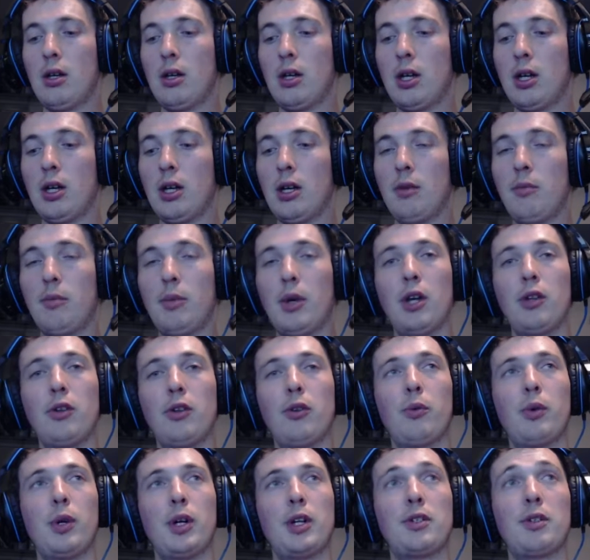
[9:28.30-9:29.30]
Um,
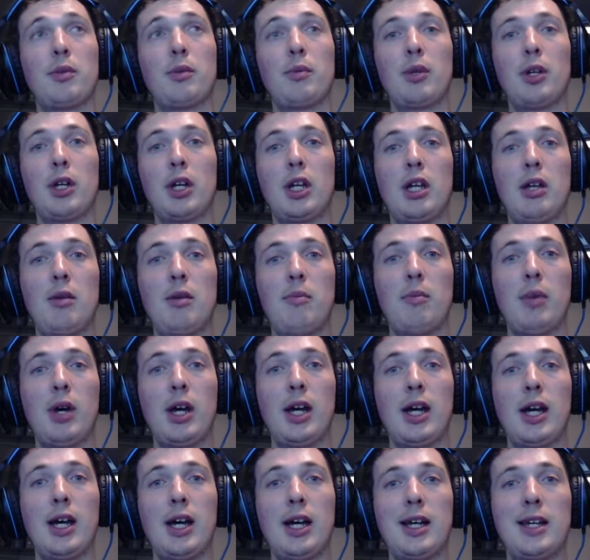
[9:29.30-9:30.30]
otherwise, I'm going to keep
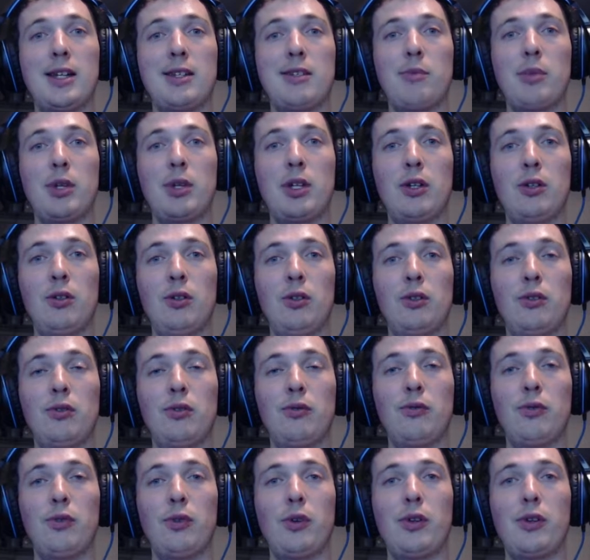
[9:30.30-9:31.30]
my eyes peeled
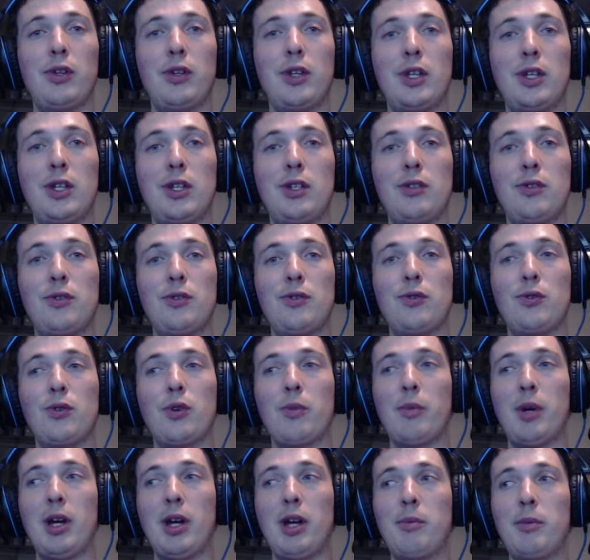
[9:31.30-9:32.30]
for the
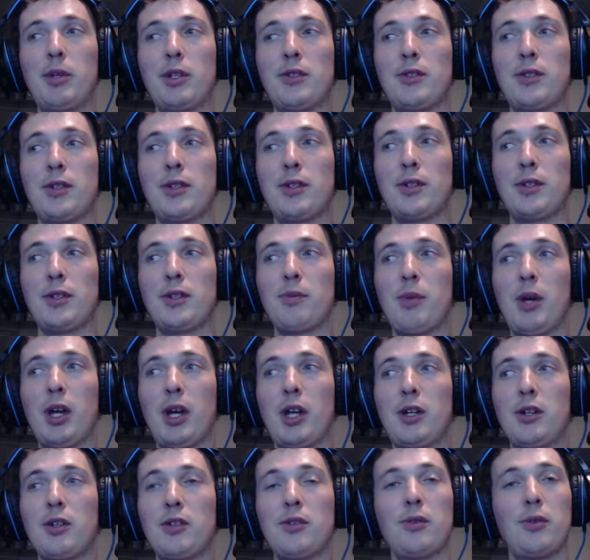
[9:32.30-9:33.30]
Suchomimus and the
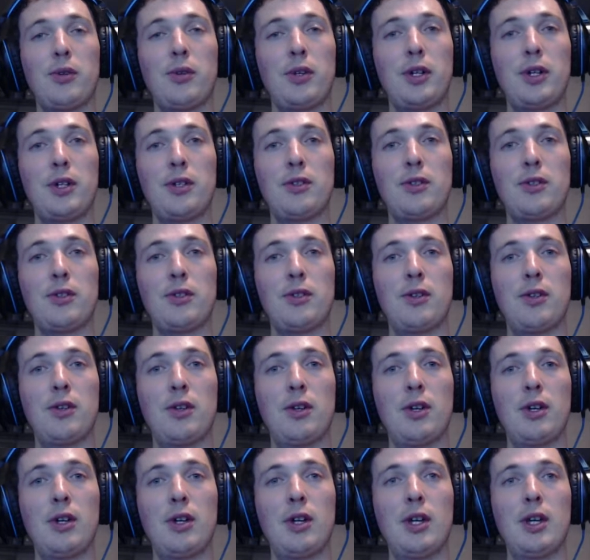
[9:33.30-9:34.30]
Spinosaurus,
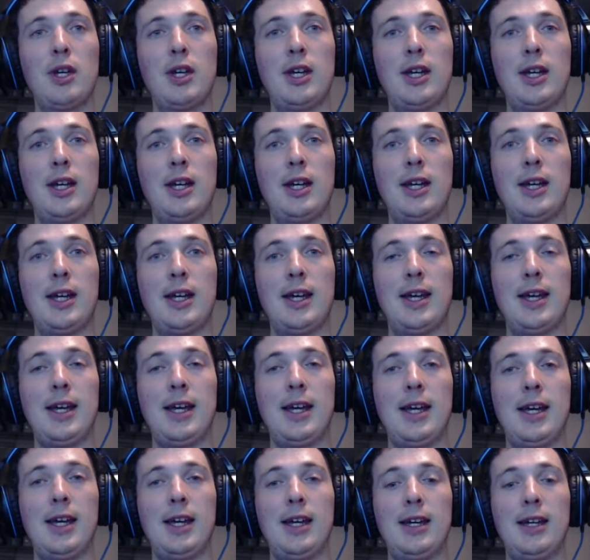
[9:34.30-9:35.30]

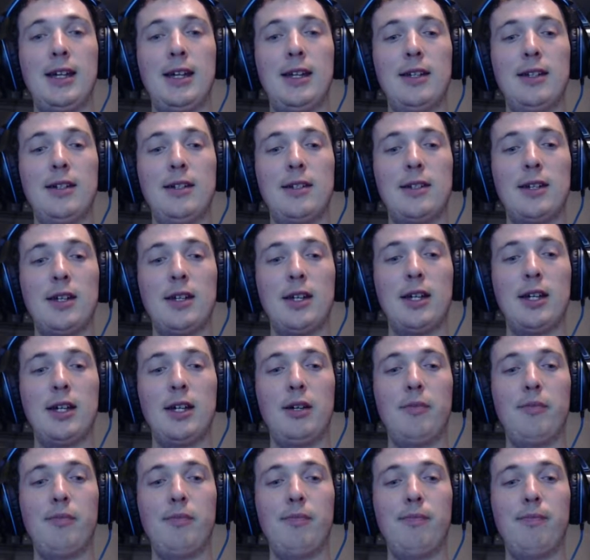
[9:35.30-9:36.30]
and
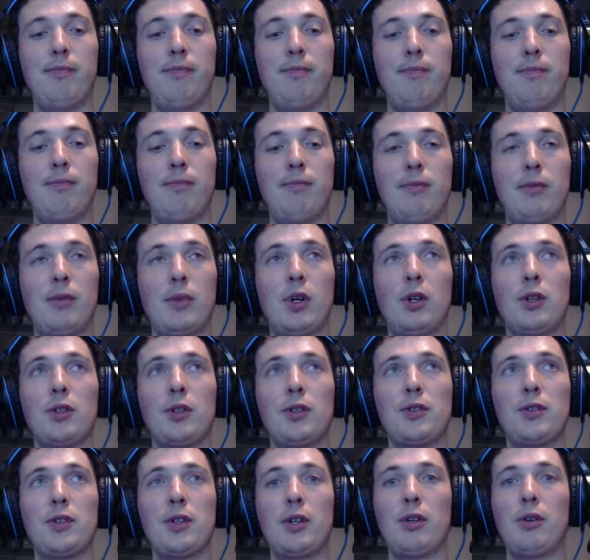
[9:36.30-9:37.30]
um,
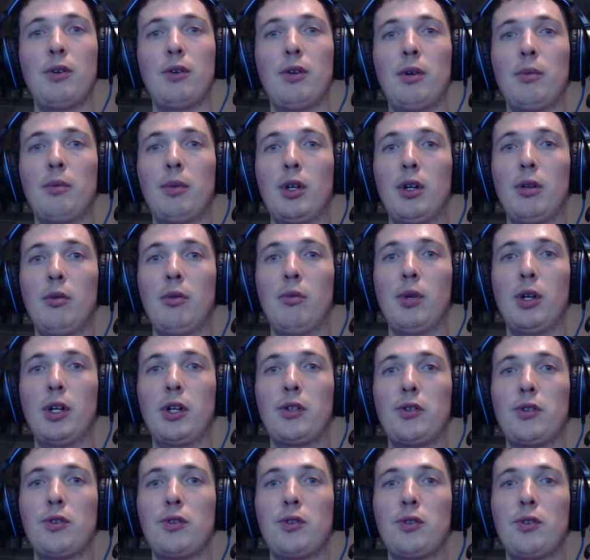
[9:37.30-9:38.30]
also I'm going to
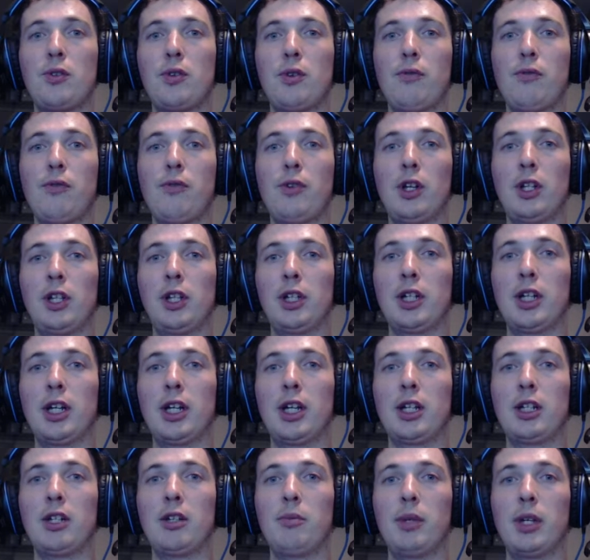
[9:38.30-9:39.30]
watch Fallen
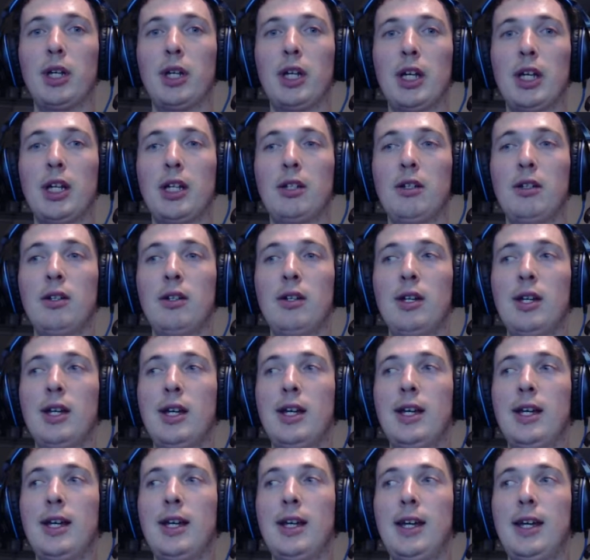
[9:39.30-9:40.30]
Kingdom again
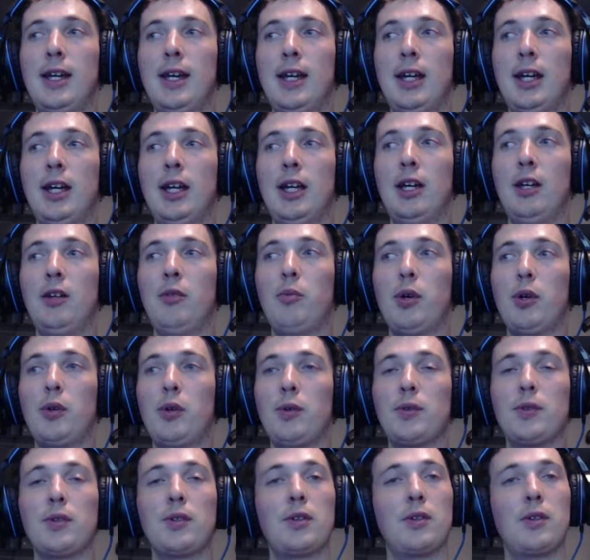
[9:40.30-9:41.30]
and
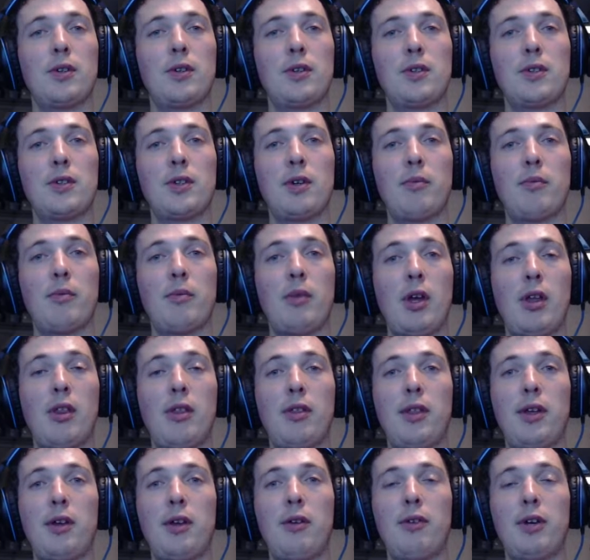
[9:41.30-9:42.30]
post some
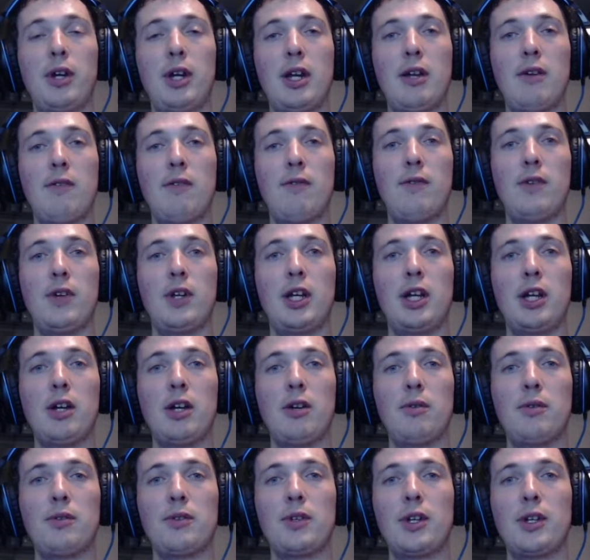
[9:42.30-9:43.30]
theory
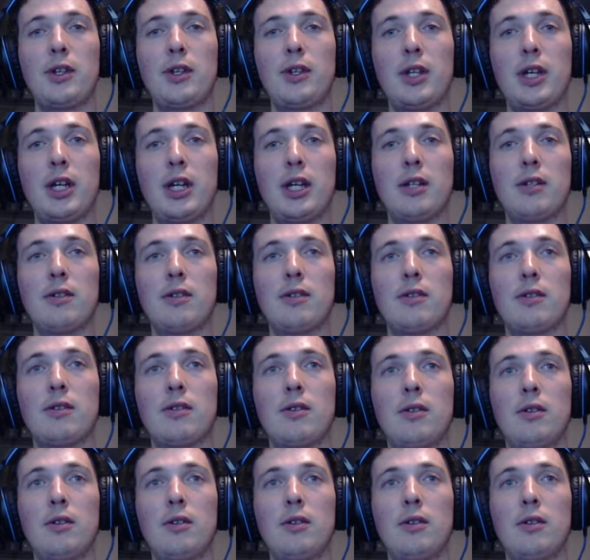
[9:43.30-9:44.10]
videos on that.